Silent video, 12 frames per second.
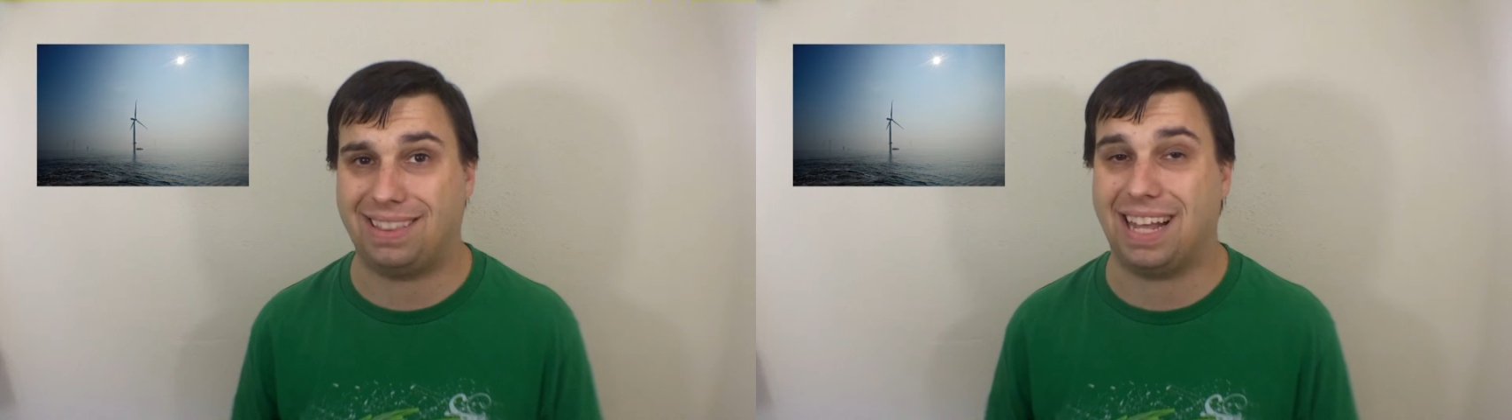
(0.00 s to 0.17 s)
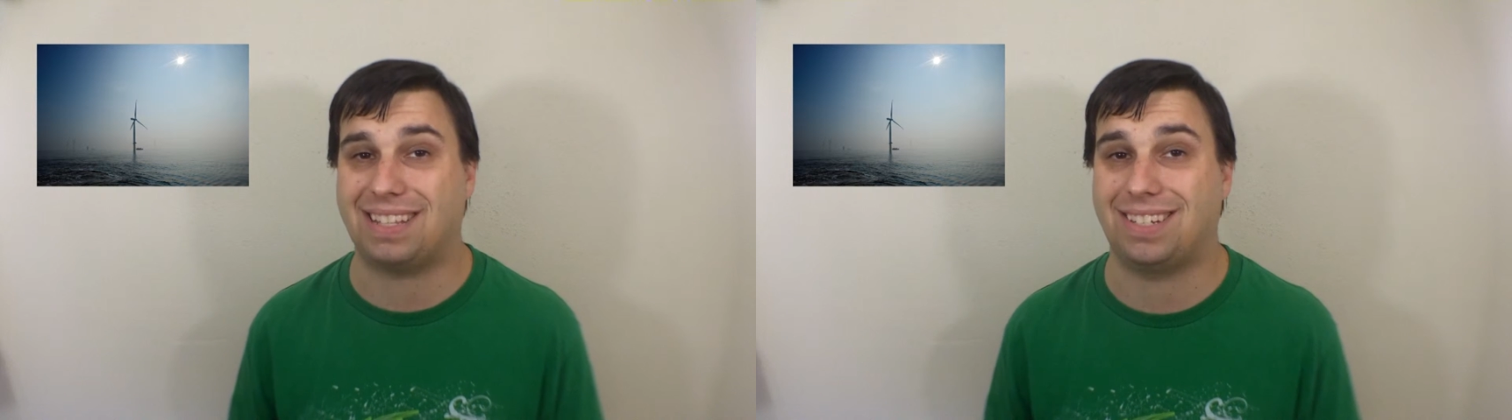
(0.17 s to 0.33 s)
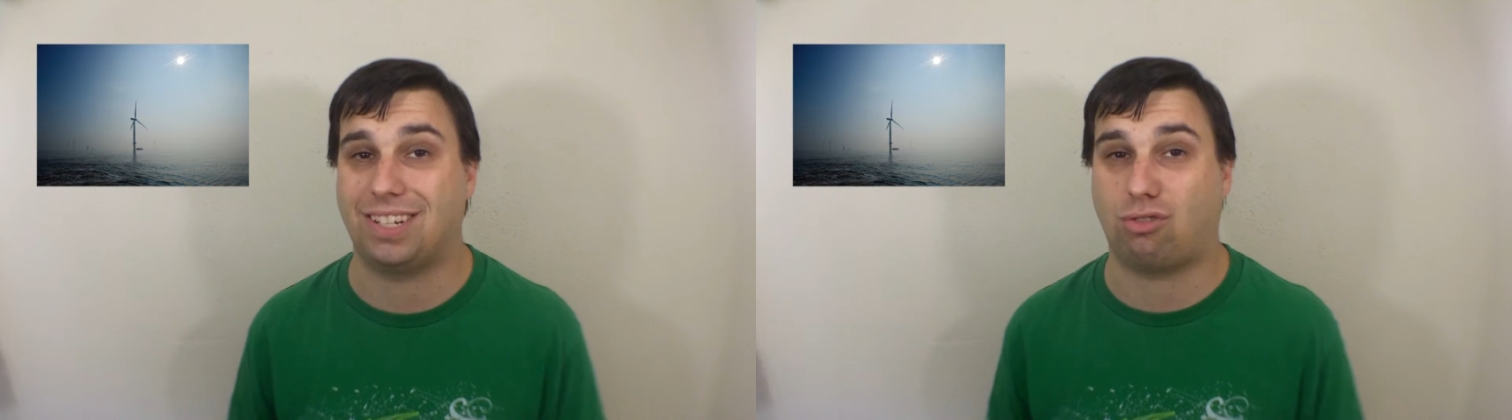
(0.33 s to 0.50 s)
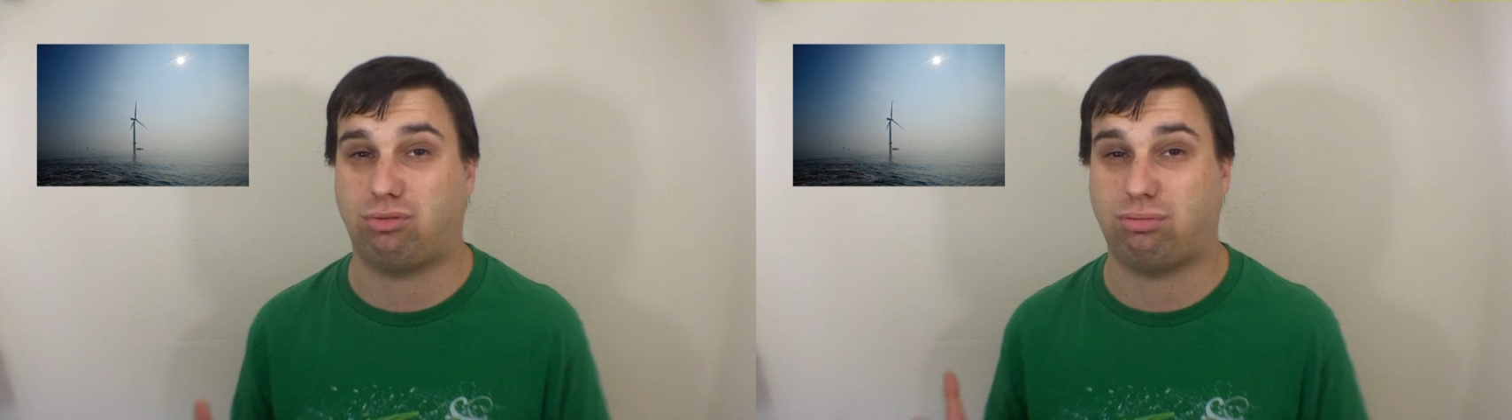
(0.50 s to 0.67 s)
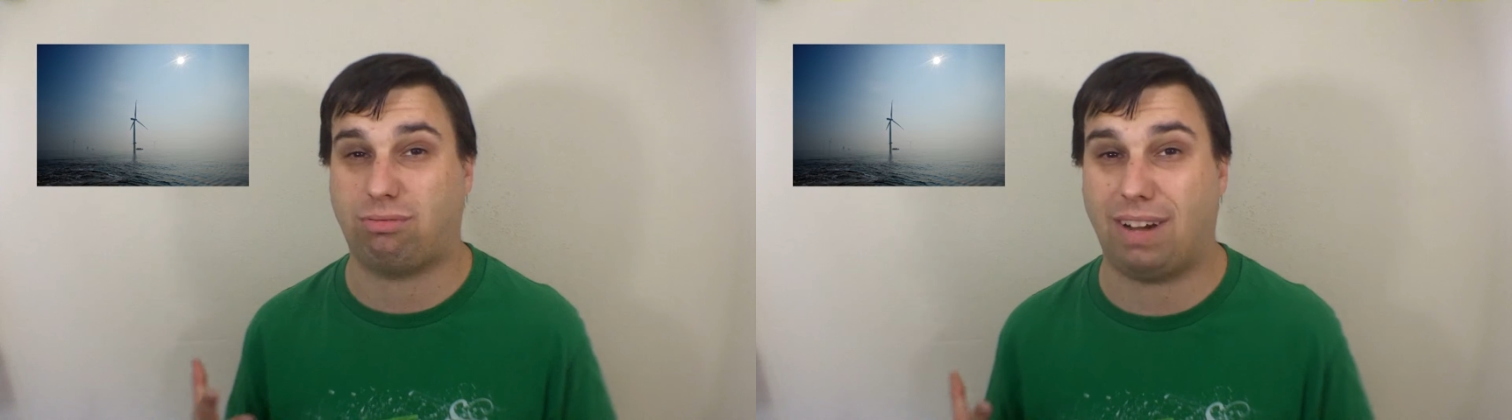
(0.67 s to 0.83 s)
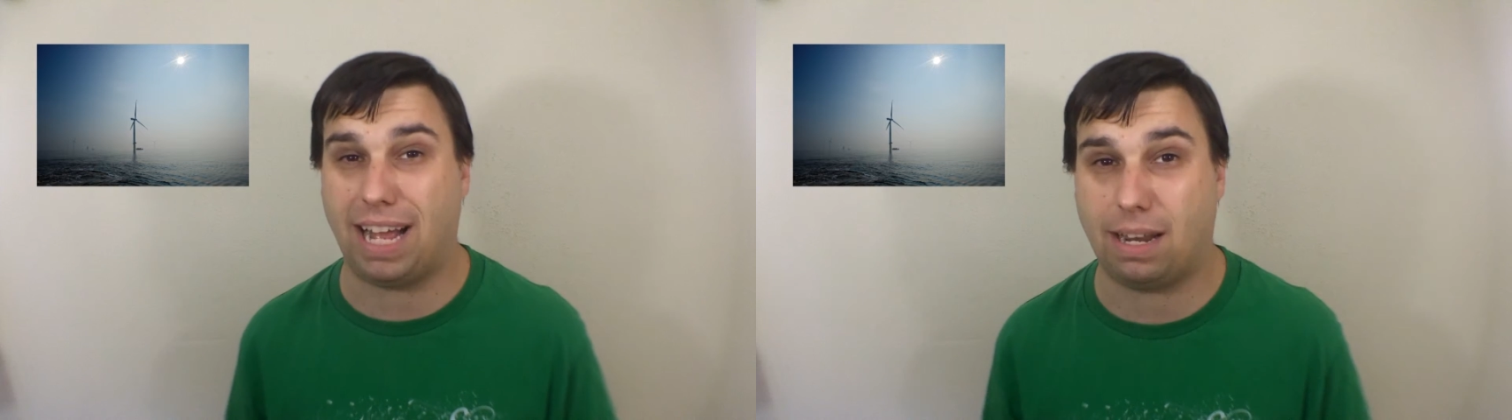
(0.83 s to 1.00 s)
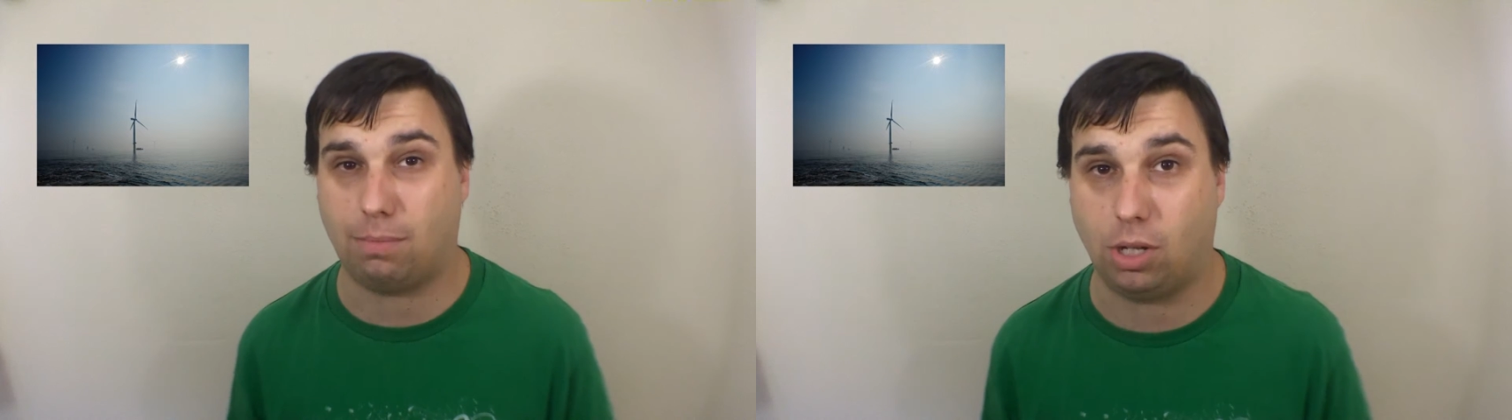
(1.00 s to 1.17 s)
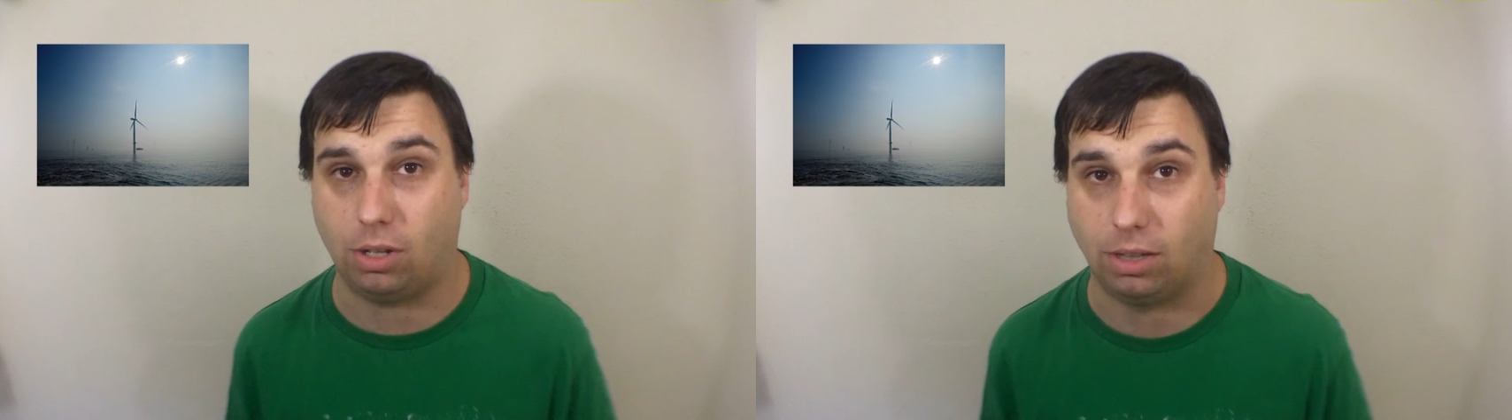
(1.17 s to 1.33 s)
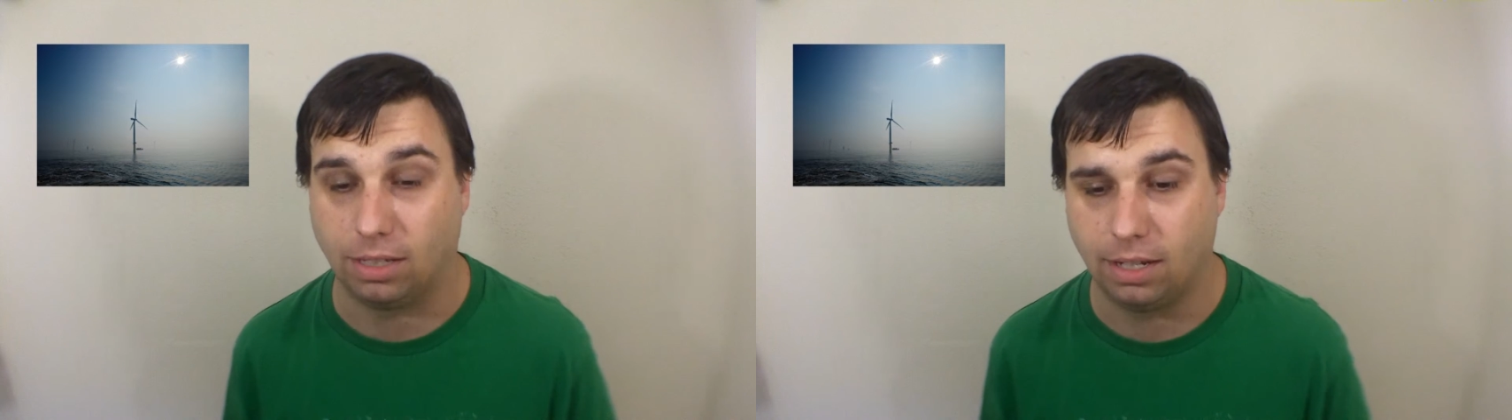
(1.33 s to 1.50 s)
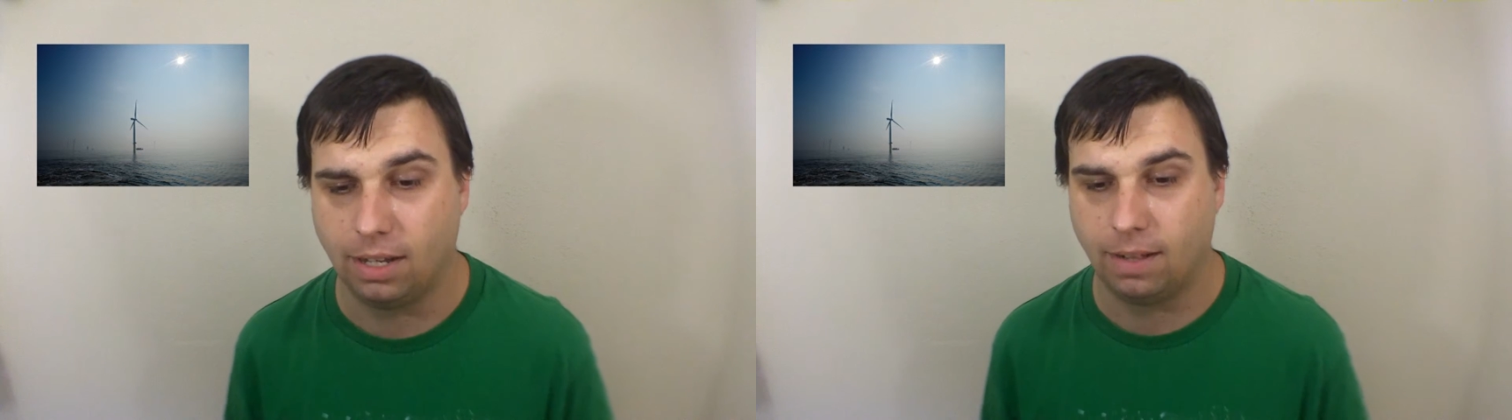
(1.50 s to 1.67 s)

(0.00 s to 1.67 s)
That's incredible!